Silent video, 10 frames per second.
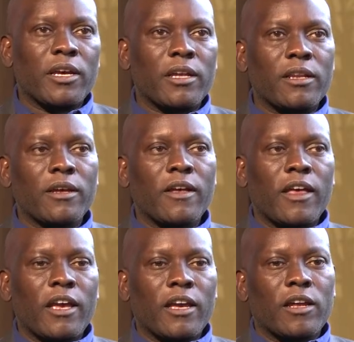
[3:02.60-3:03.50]
and
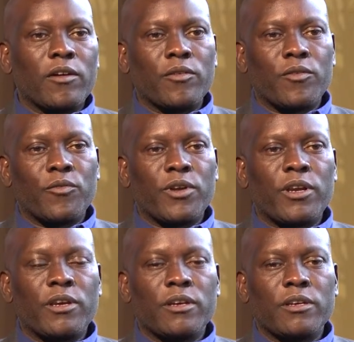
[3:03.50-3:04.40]
in a
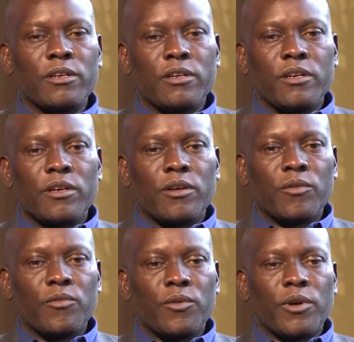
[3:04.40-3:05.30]
very
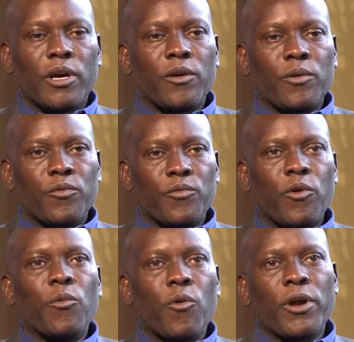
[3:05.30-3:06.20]

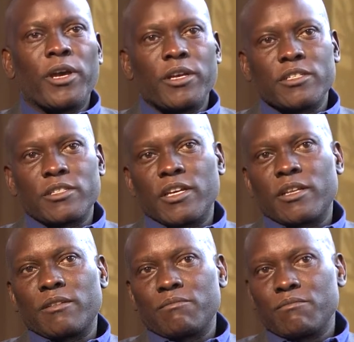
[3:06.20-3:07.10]
formal way just get
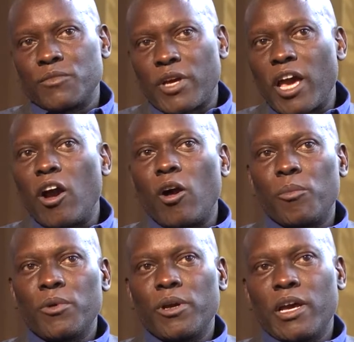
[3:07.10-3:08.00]
help,
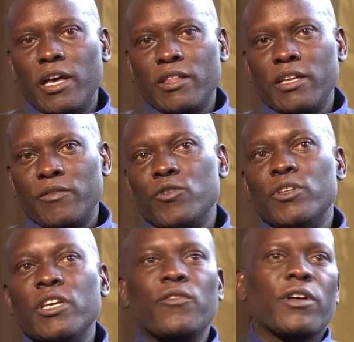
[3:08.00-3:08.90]
and then if you
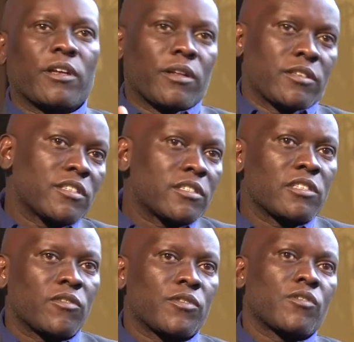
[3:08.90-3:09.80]
need further assistance,
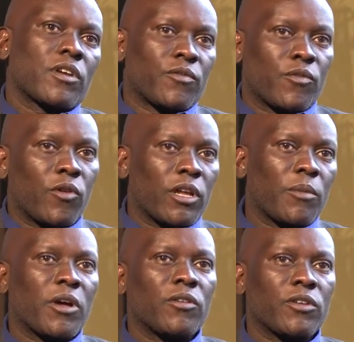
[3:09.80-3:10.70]
obviously we can follow you up
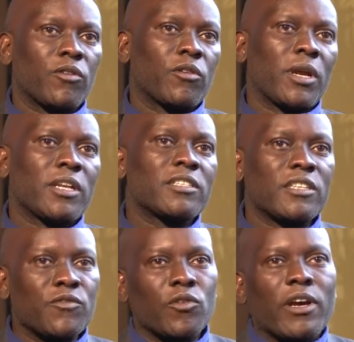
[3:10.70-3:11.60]
down the road, but at least
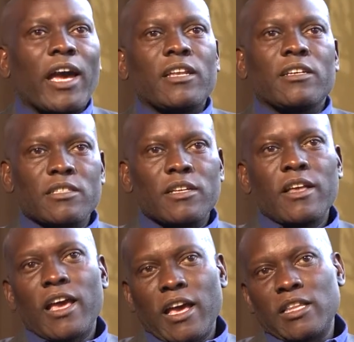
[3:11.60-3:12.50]
give you guidance.
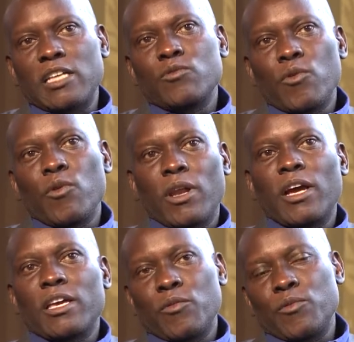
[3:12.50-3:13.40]
And that's what we were
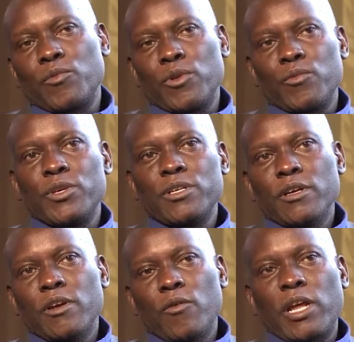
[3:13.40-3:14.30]
lucky when
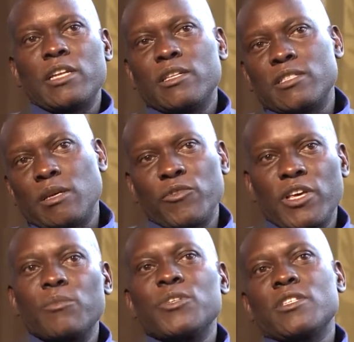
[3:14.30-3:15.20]
I did some of the
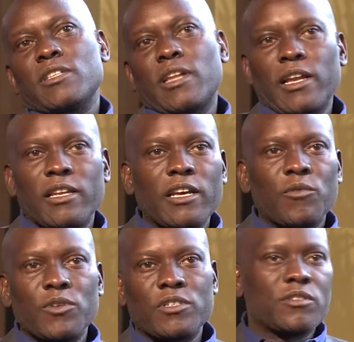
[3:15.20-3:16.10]
other businesses that I did,
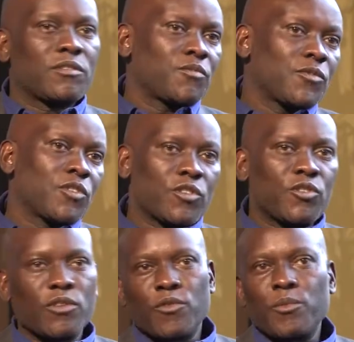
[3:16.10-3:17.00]
we just
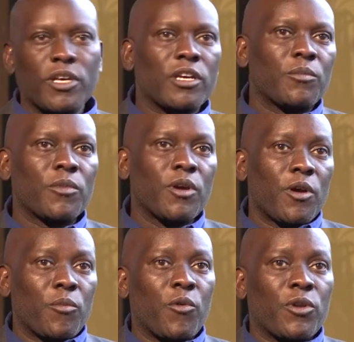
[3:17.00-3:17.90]
shooting from the hip.
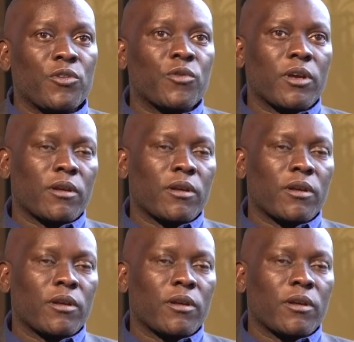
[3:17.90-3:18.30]
But when you